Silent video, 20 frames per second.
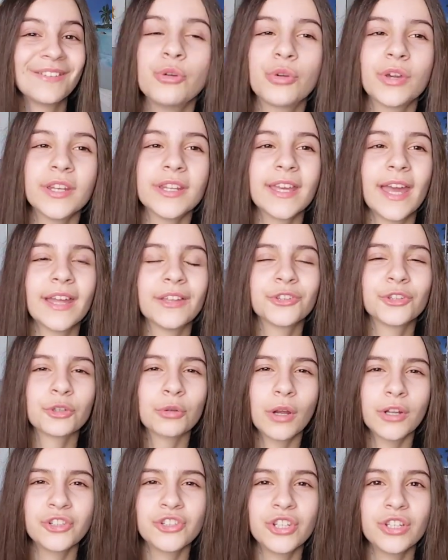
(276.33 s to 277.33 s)
You can get
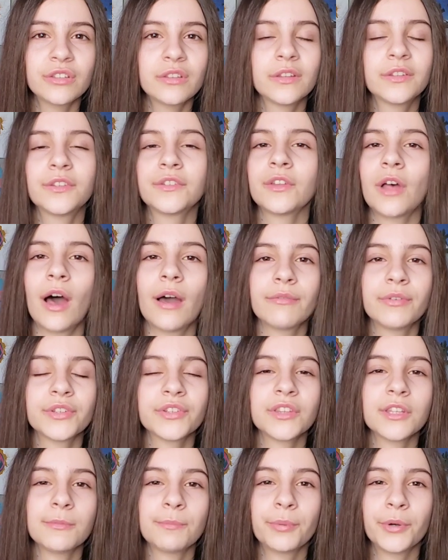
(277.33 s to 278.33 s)
scrunchies. This is
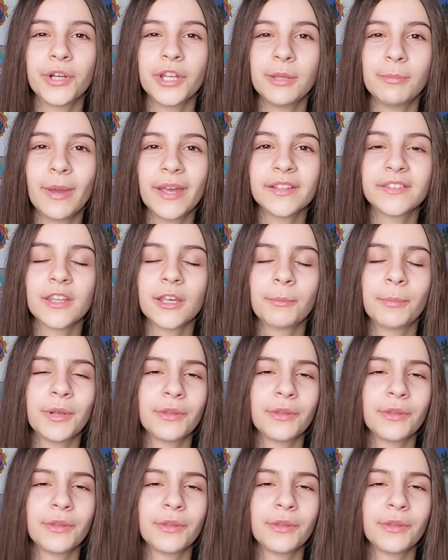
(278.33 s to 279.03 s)
obviously pretty basic,